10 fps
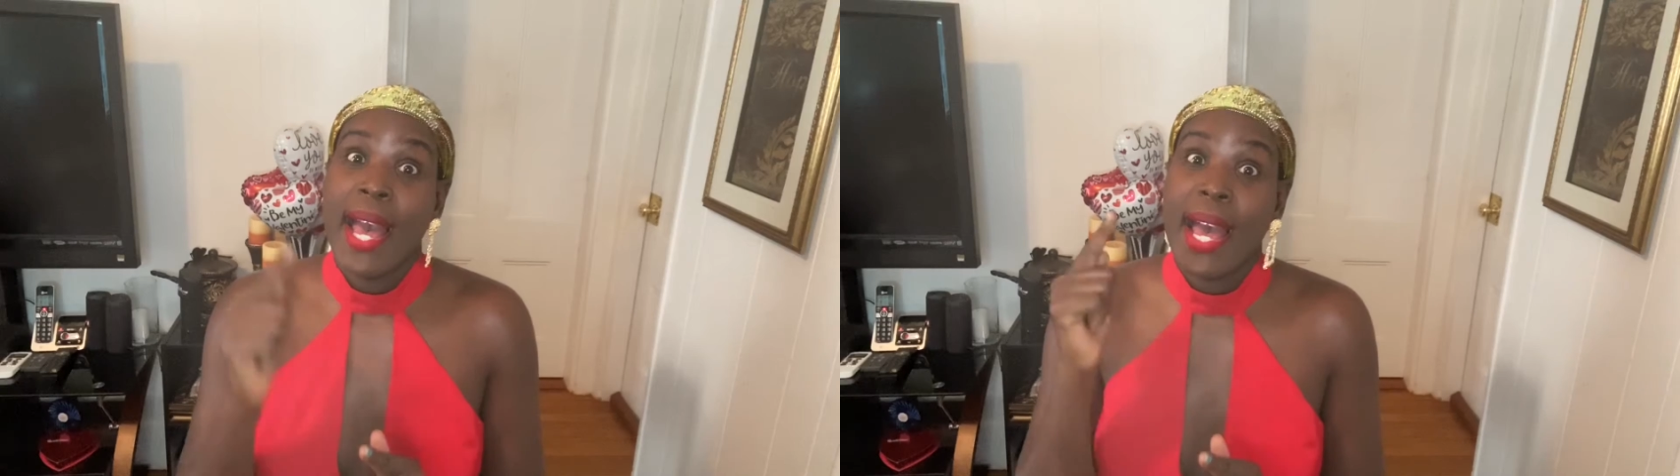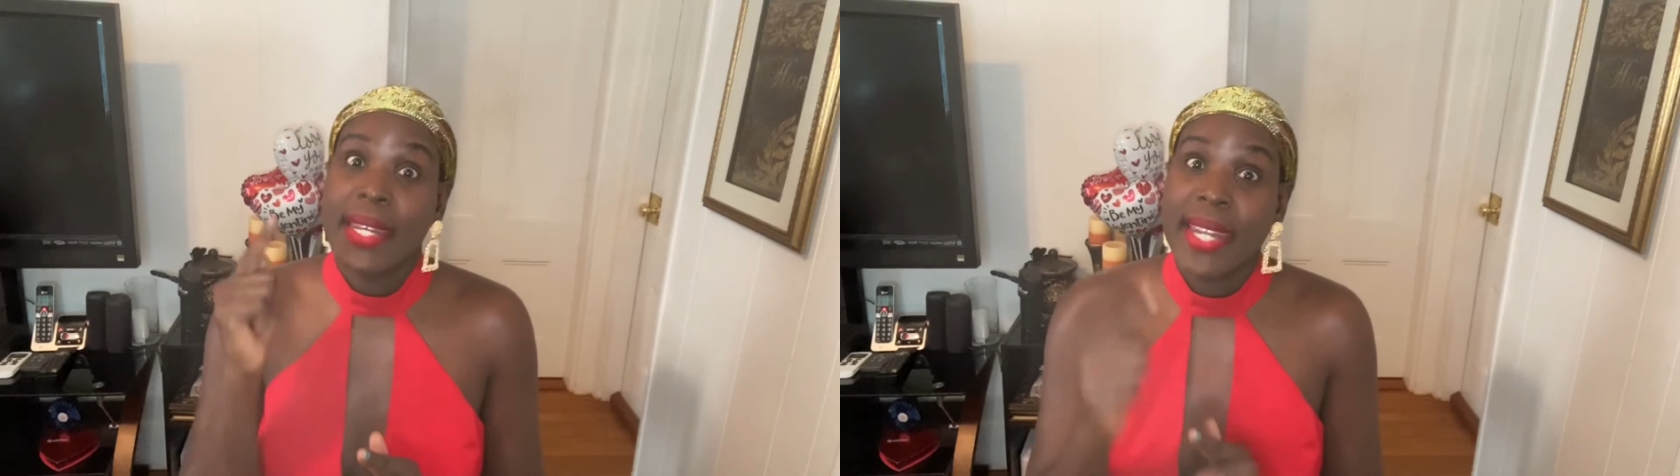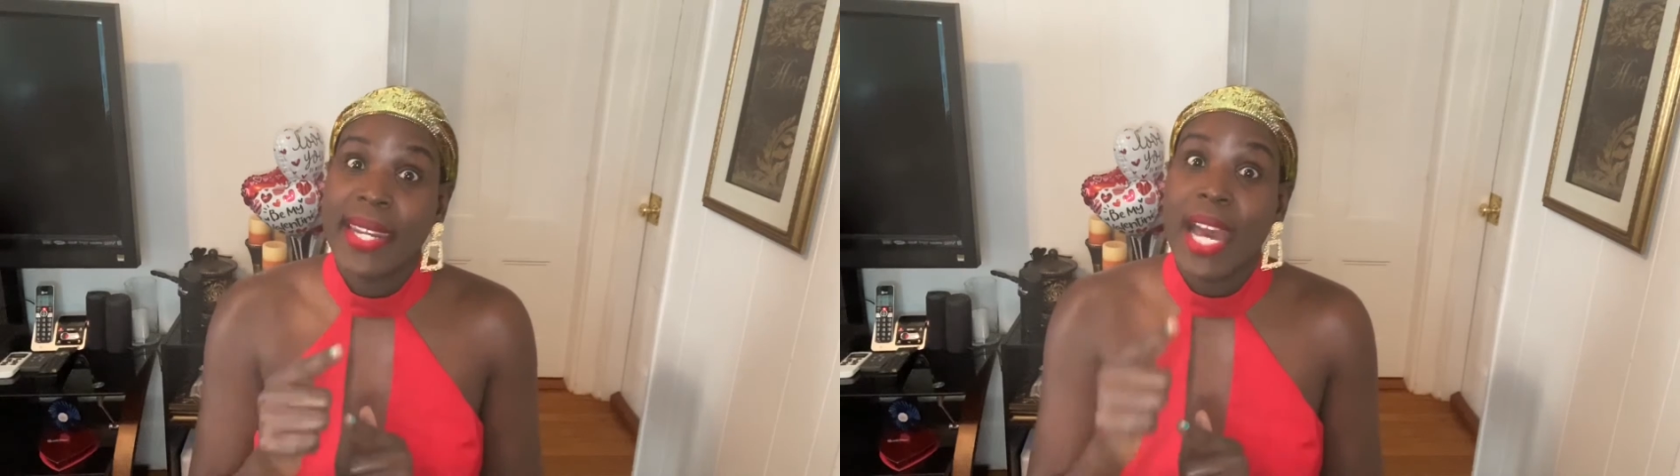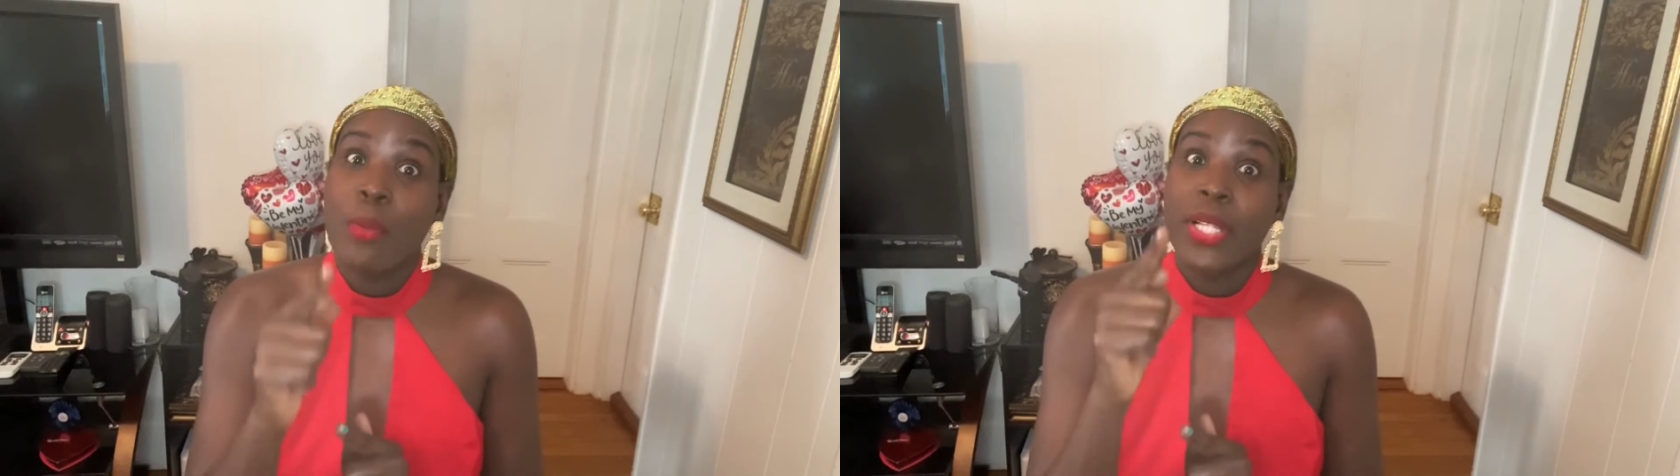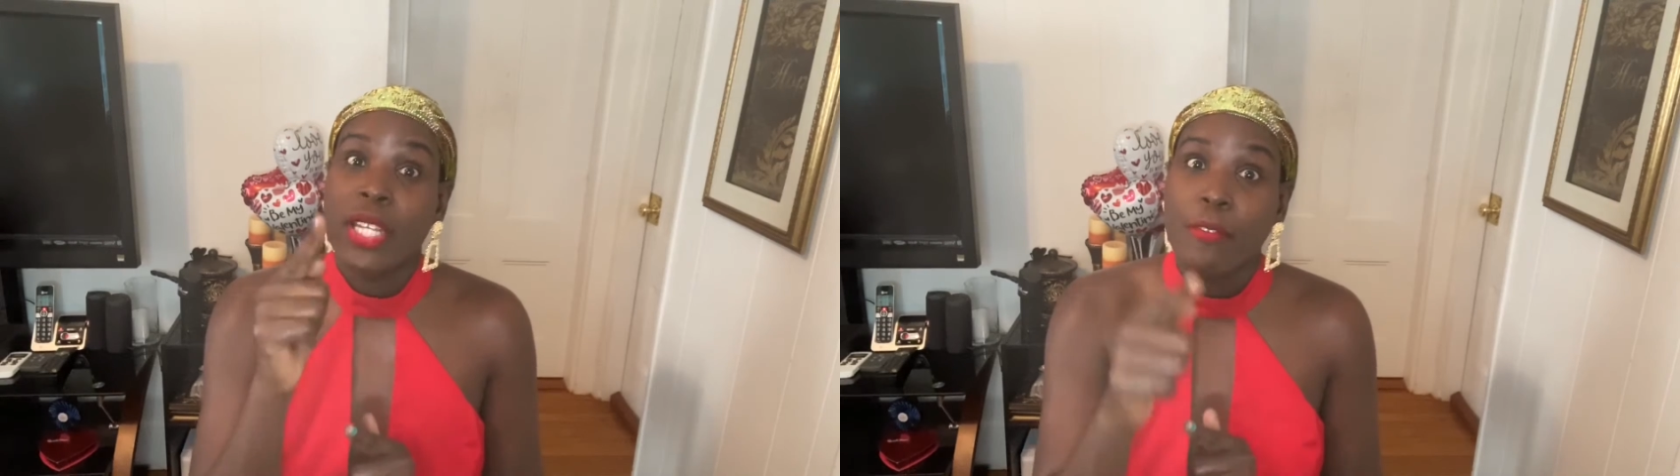and then I
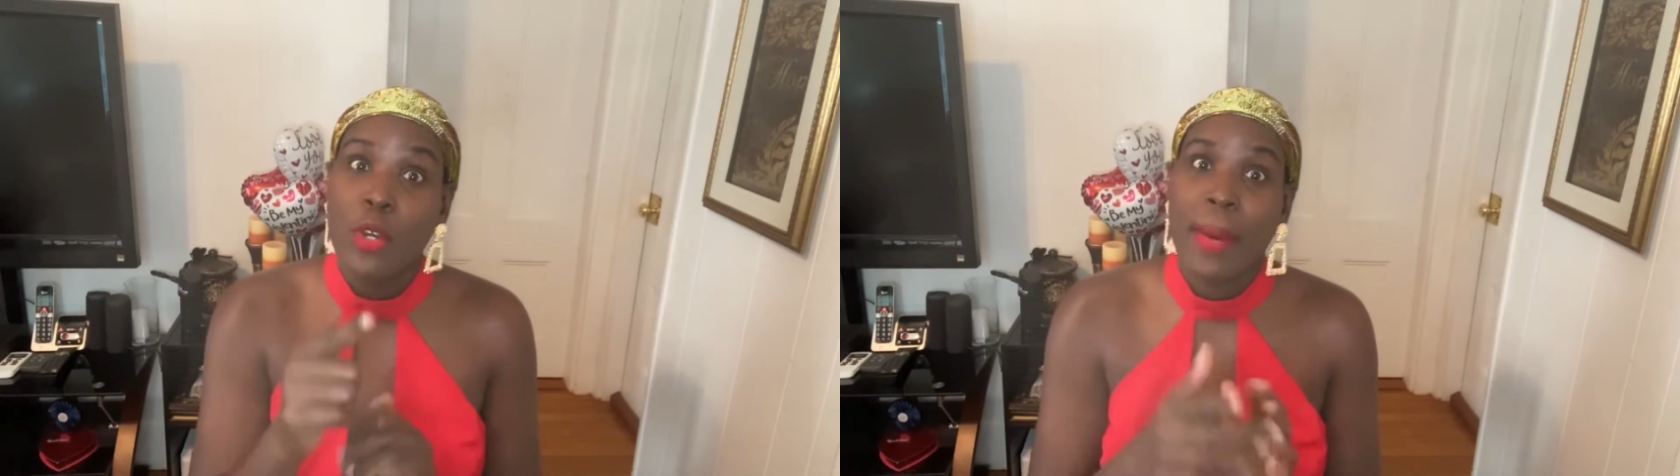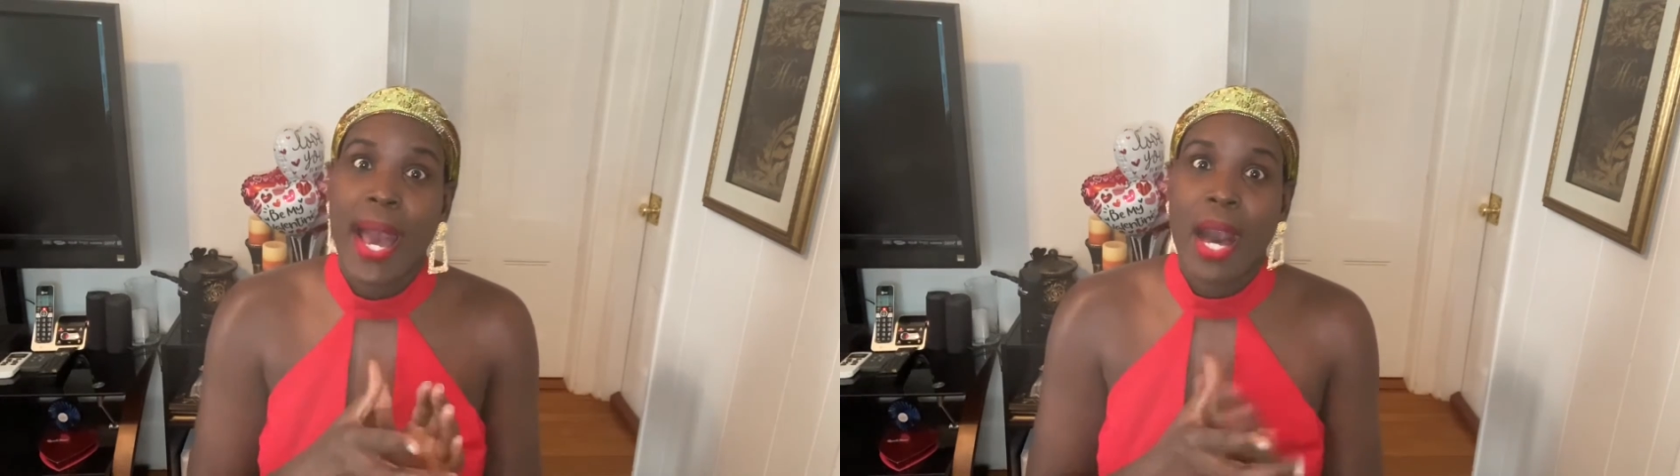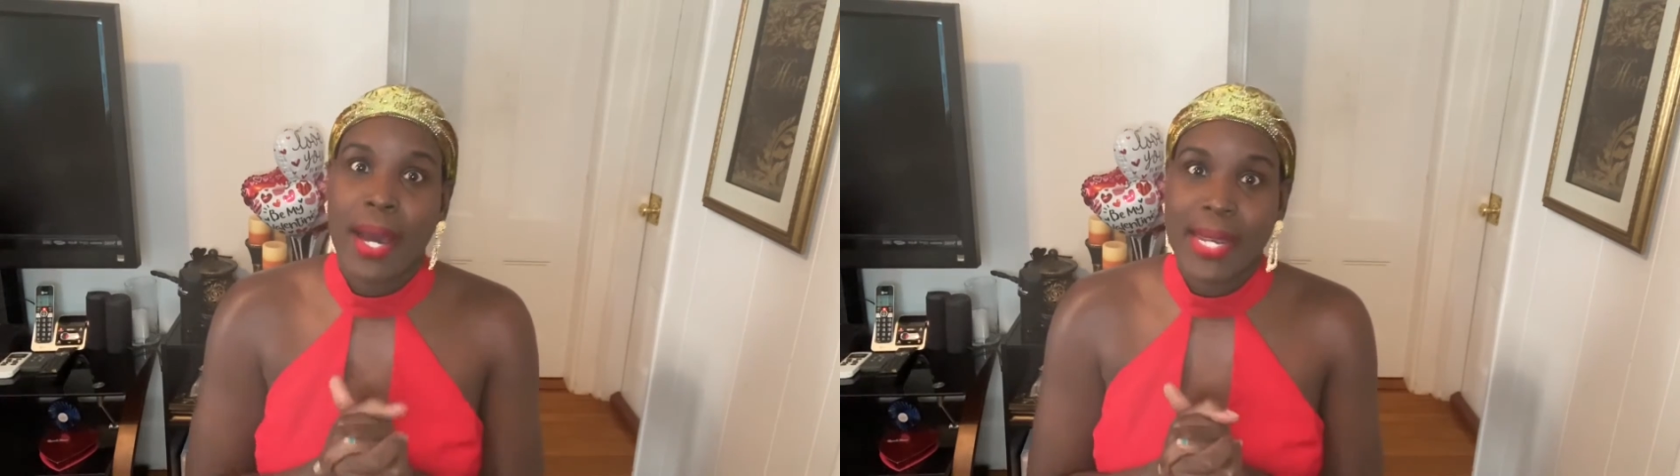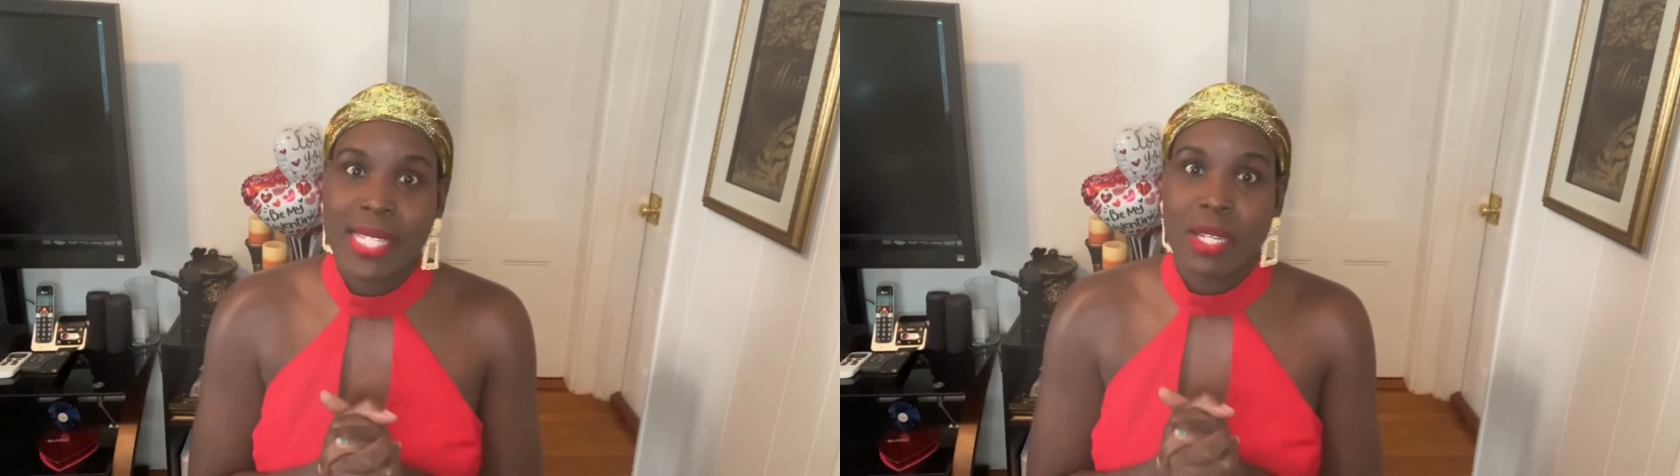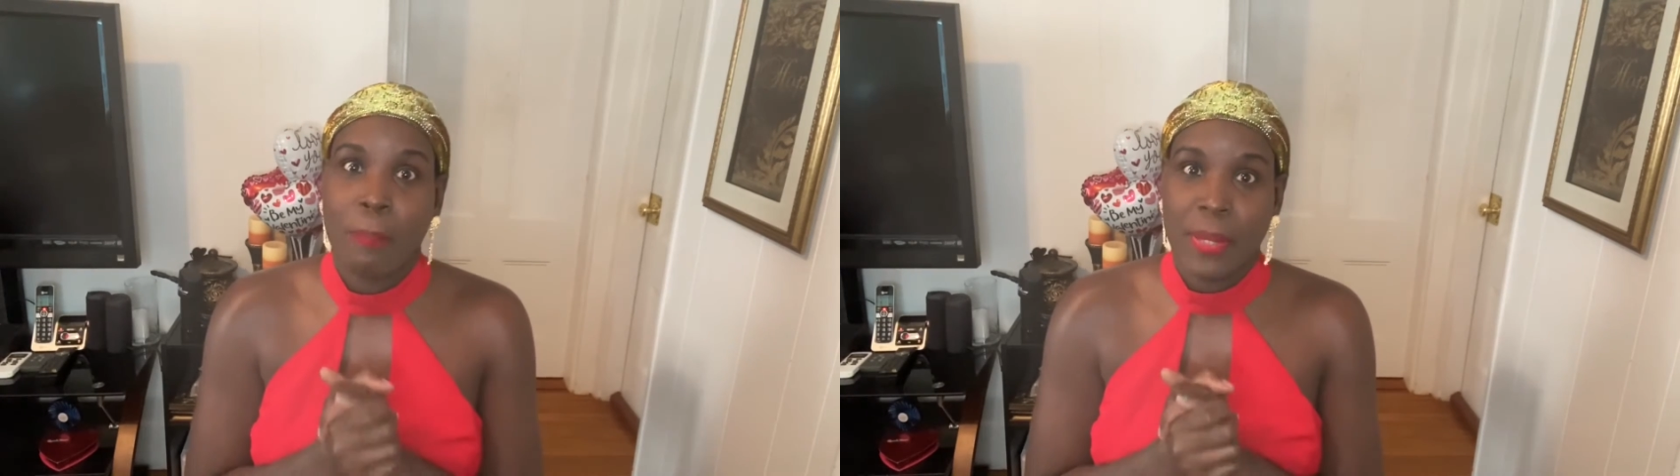will give you my
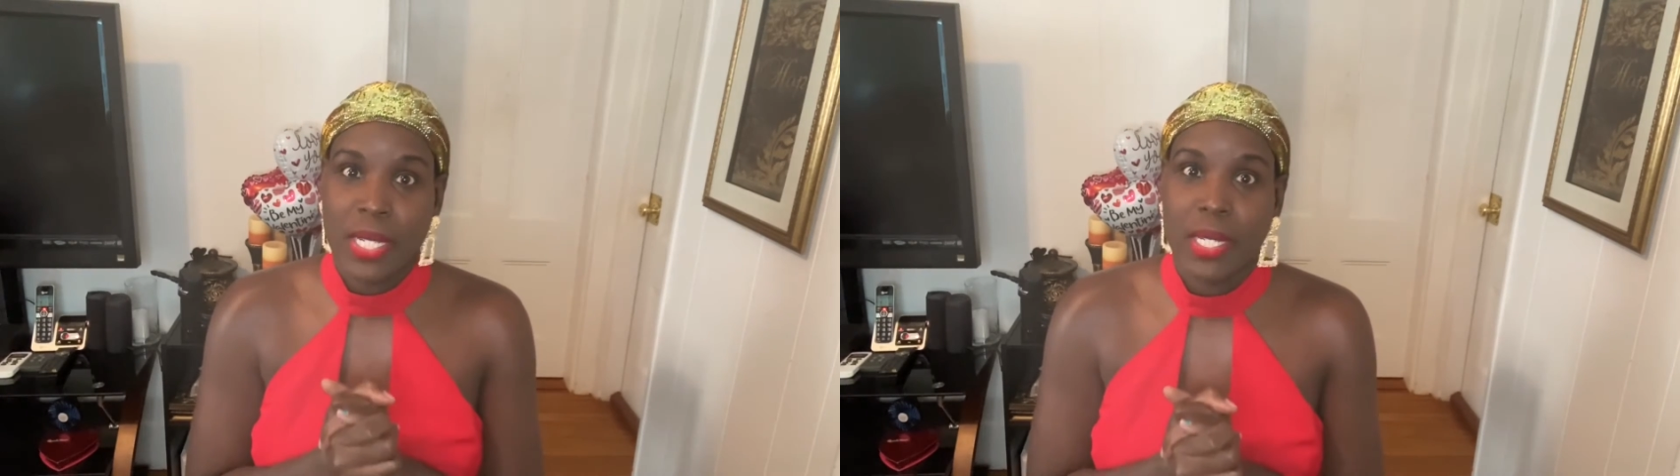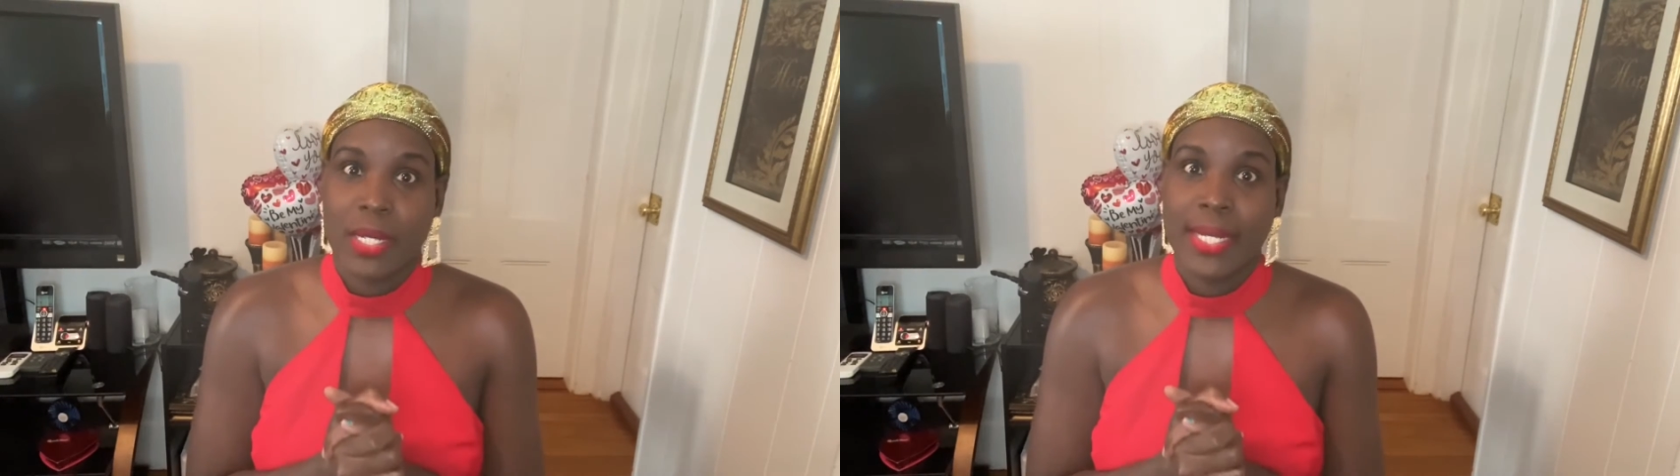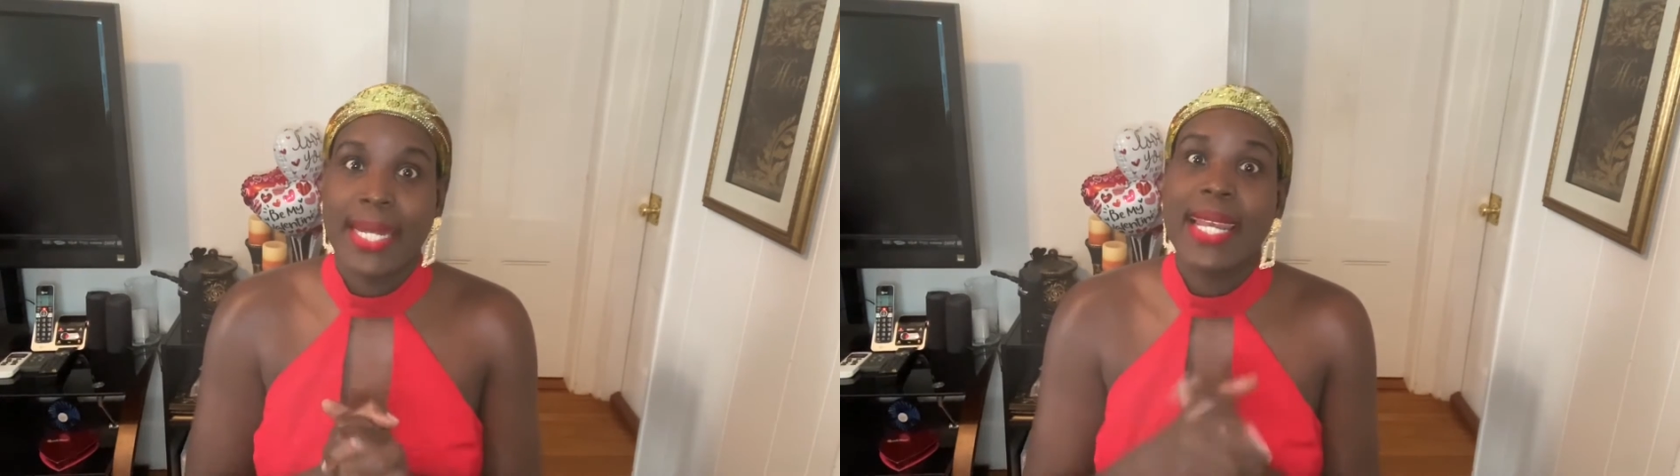honest opinion on it.